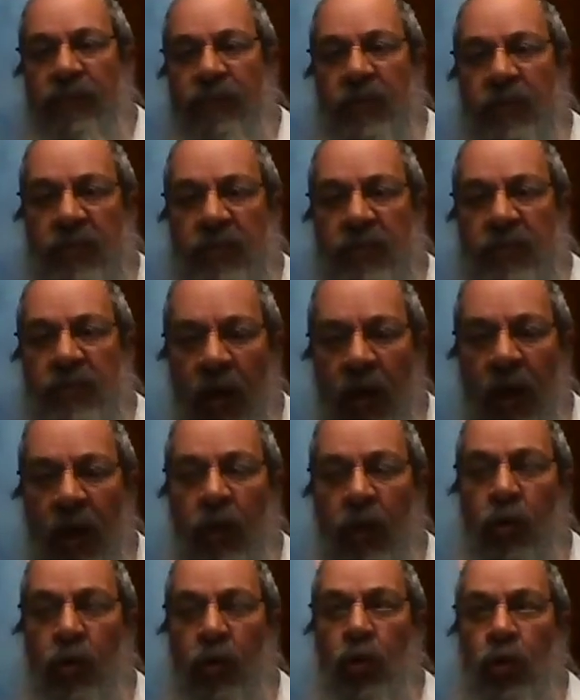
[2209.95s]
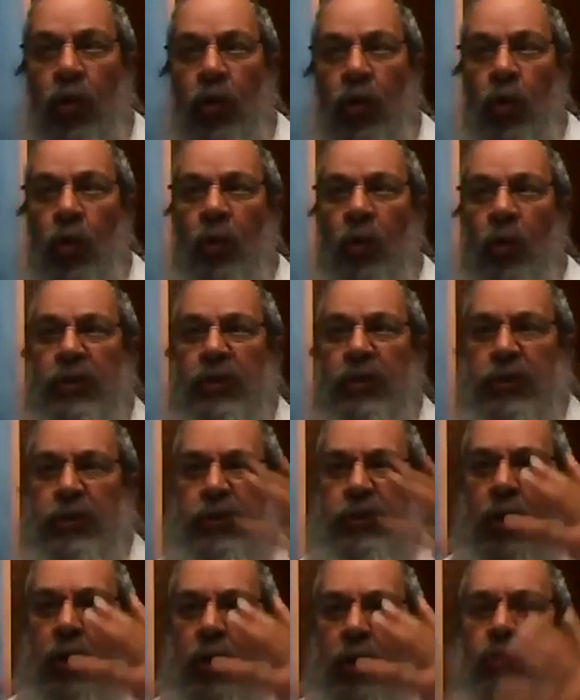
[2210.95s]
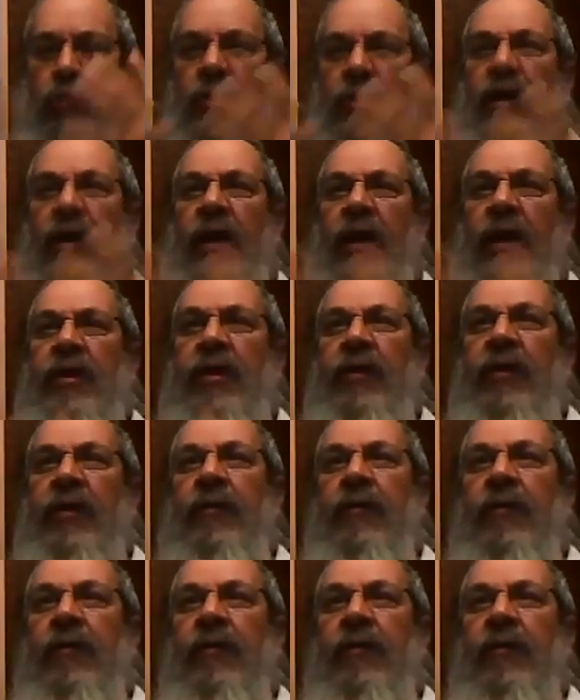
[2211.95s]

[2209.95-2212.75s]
Tsar was so taken